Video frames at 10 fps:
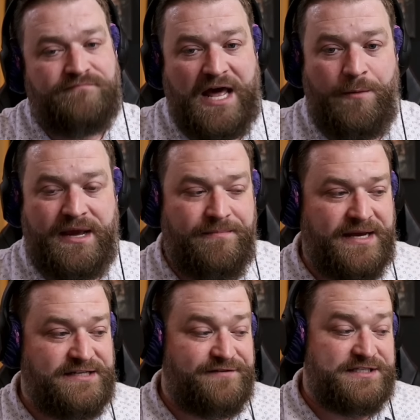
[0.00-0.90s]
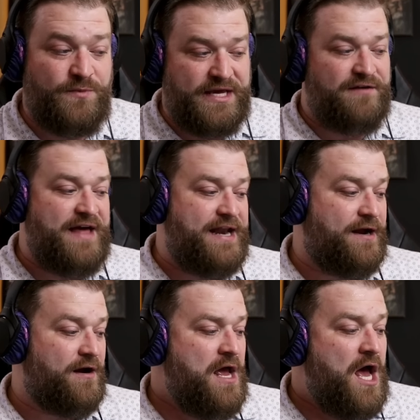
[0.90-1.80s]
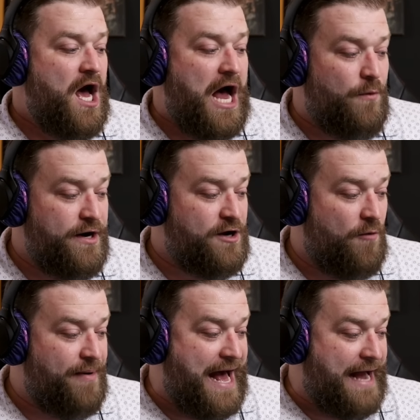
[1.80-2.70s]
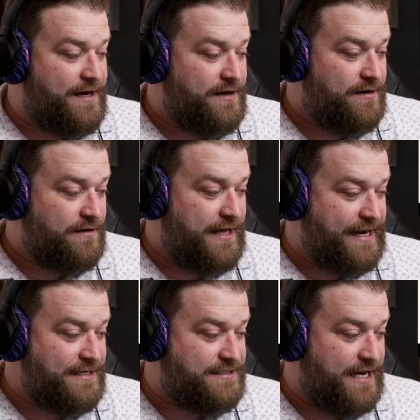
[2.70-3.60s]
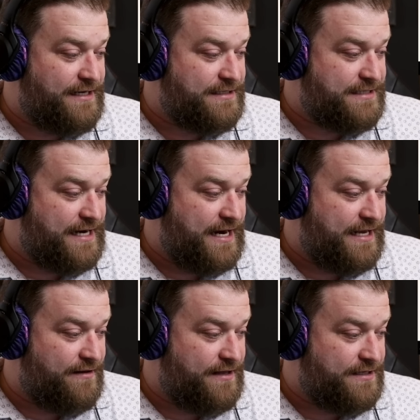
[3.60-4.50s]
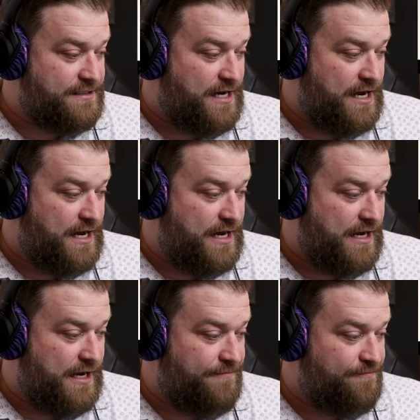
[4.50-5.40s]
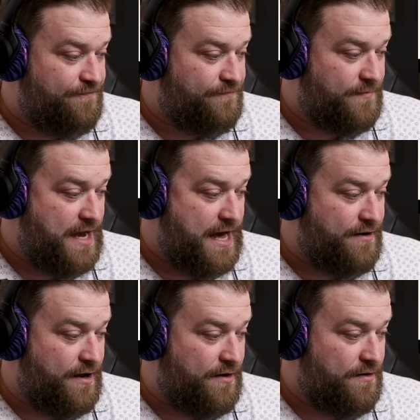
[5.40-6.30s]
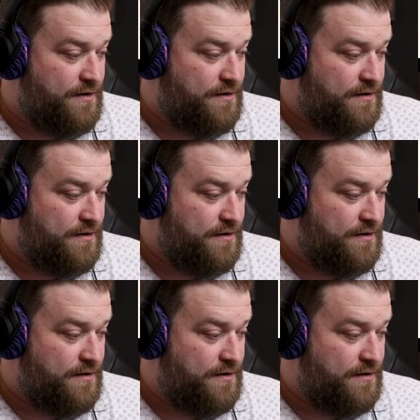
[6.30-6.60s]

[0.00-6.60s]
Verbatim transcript: that'll make a big difference and we hear that here i want to go back like i said because i gotta hear this um I don't know,